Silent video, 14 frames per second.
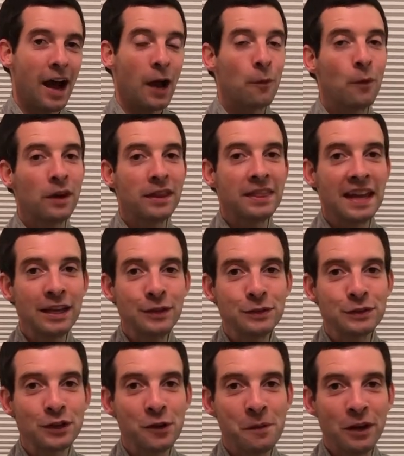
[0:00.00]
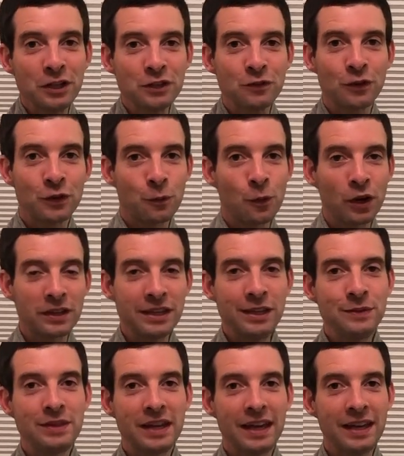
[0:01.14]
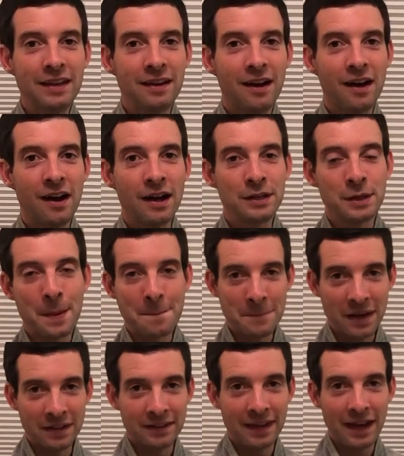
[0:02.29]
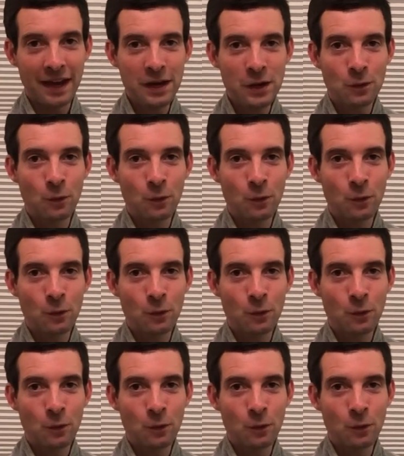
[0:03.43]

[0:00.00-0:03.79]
I want to thank you so much for the work that you did on Monday,